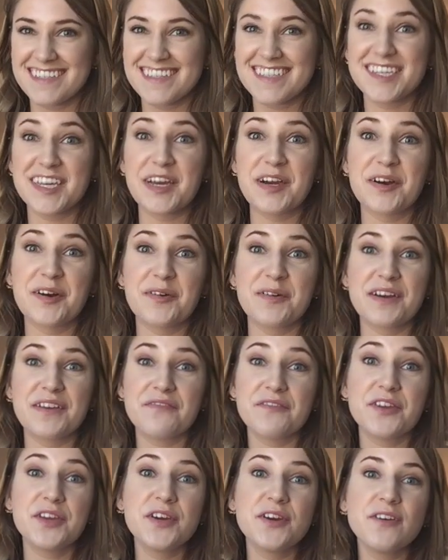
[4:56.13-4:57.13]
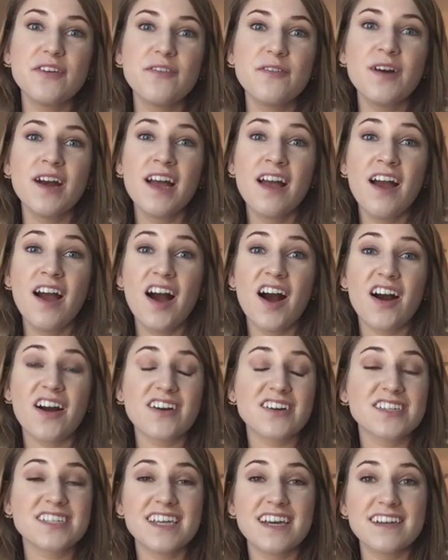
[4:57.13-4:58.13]
So if you
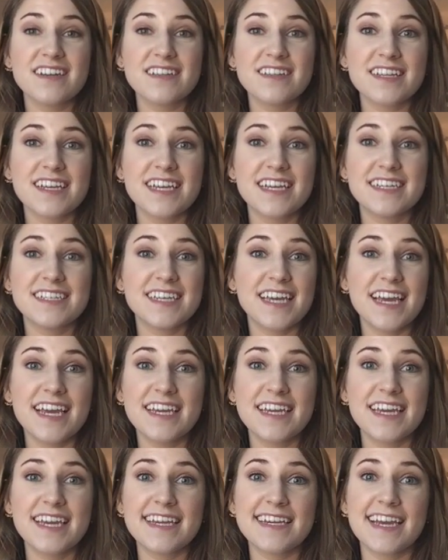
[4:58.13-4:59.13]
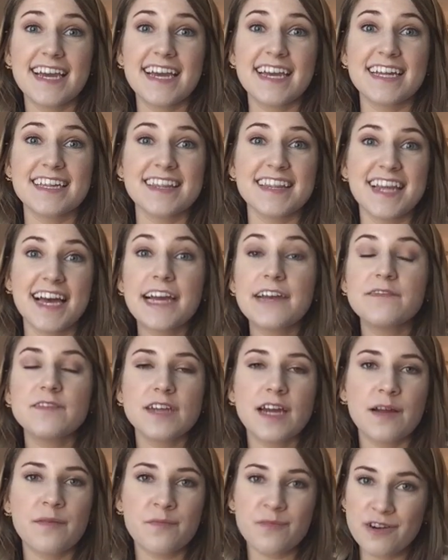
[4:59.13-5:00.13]
are suddenly taking a
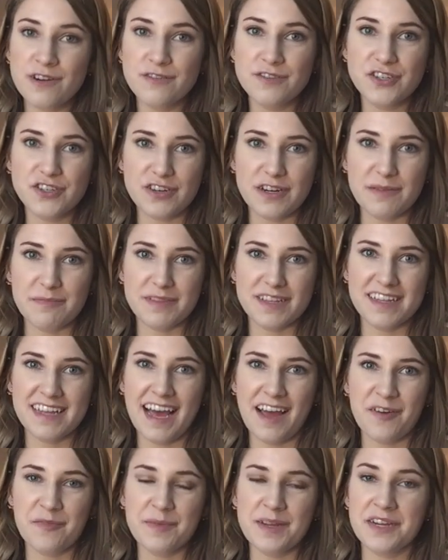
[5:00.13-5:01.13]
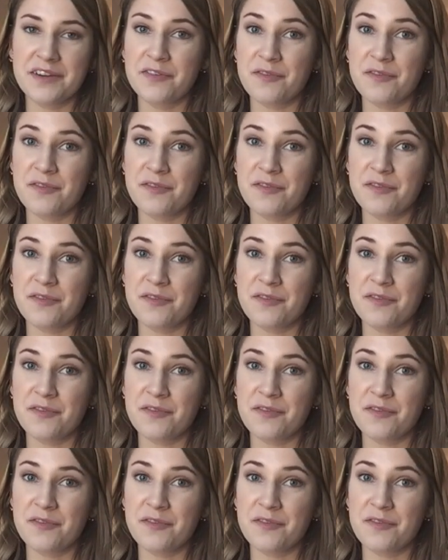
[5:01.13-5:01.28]
lifetime road trip, then that'll be a